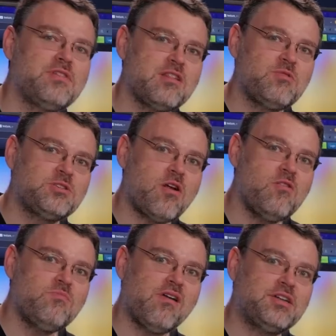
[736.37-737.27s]
If you're thinking about your
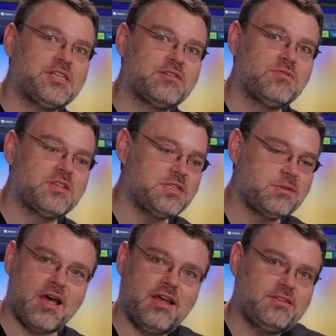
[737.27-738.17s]
own project with
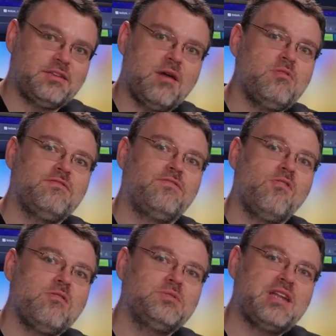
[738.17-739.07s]
this, uh, come to the
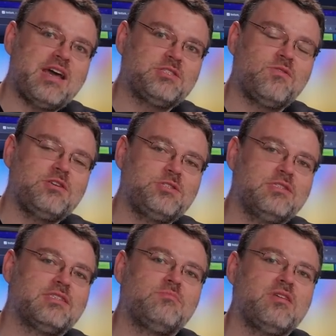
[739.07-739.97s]
forums and ask
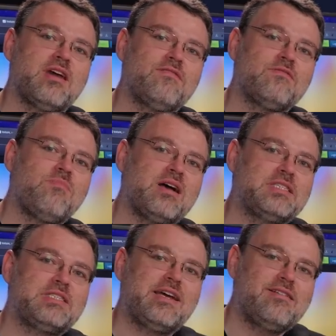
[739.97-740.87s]
questions. It'll be there for
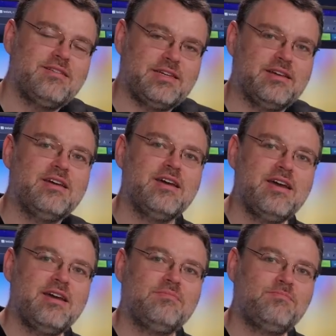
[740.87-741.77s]
posterity.
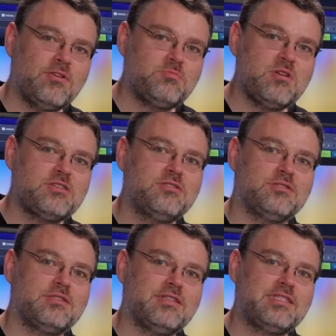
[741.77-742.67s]
Post
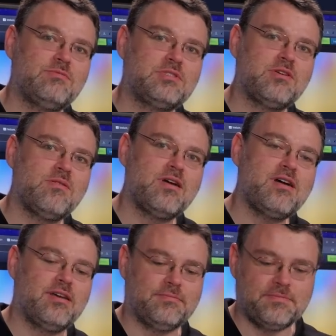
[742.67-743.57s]
pictures. Let's see what's going
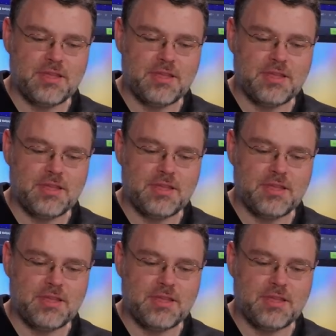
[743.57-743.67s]
on.